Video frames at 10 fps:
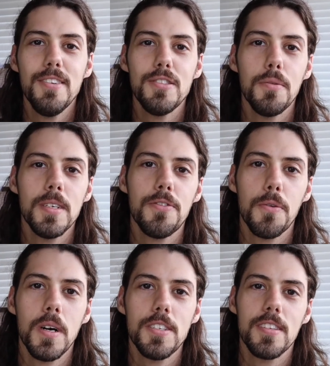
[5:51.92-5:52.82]
you so much for
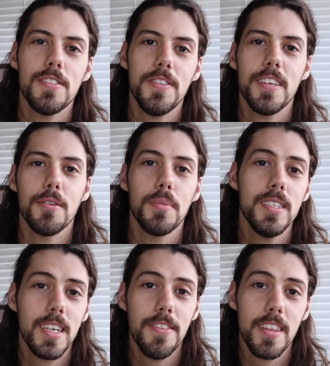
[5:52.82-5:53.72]
watching this video. Please
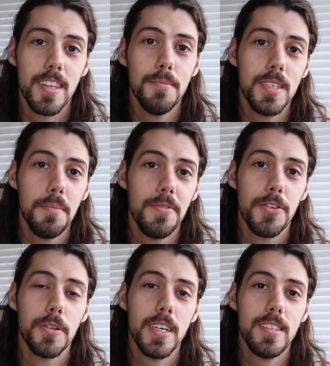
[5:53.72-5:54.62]
give it a thumbs up if
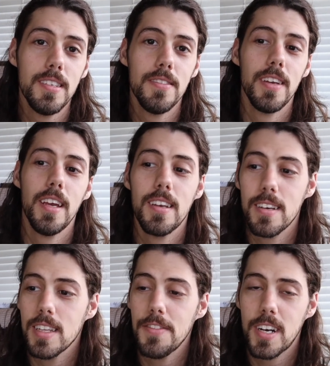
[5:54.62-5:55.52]
you liked it, and
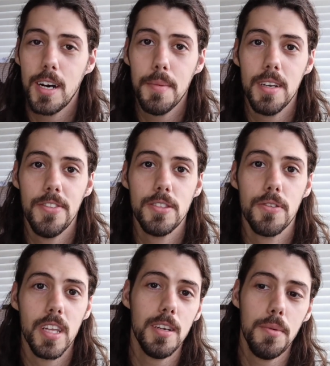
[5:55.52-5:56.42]
leave a comment if it's
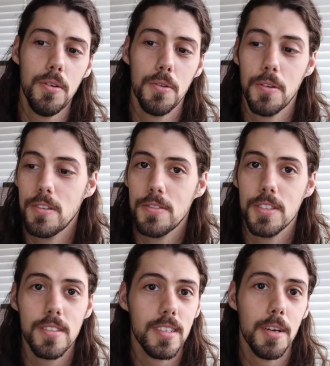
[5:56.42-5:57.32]
relatable, or
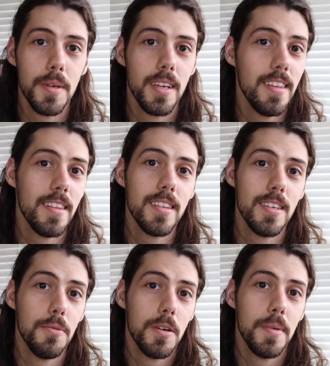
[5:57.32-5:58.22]
just tell me anything that
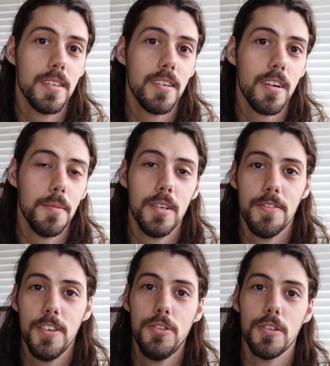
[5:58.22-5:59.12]
you want me to talk about in the
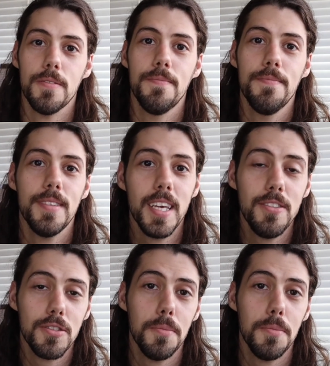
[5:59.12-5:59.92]
future. Thank you so